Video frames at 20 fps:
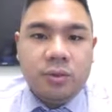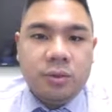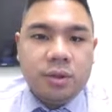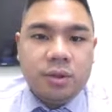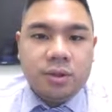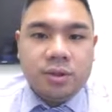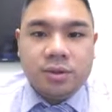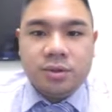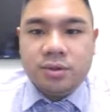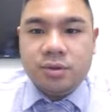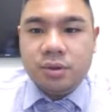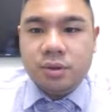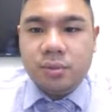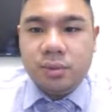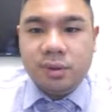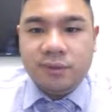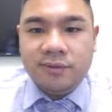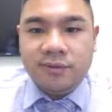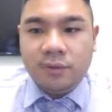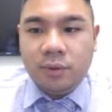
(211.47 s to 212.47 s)
what they're
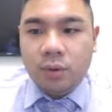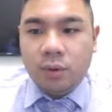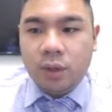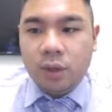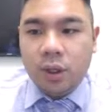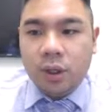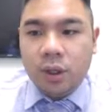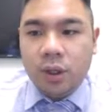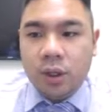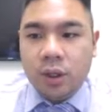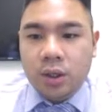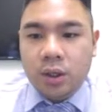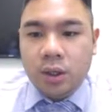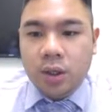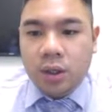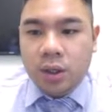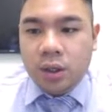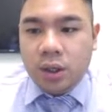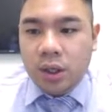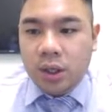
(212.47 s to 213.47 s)
suitable for
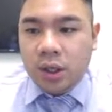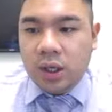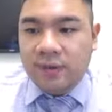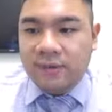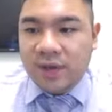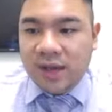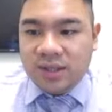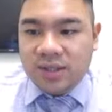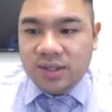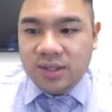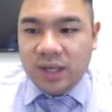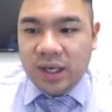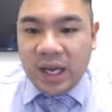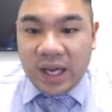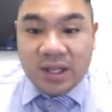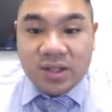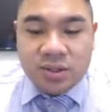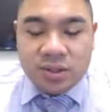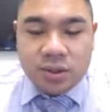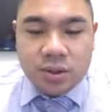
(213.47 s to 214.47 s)
investing
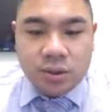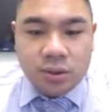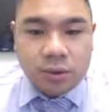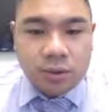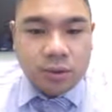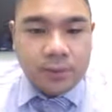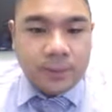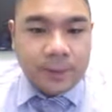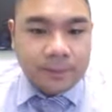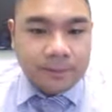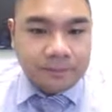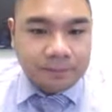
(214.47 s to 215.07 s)
into,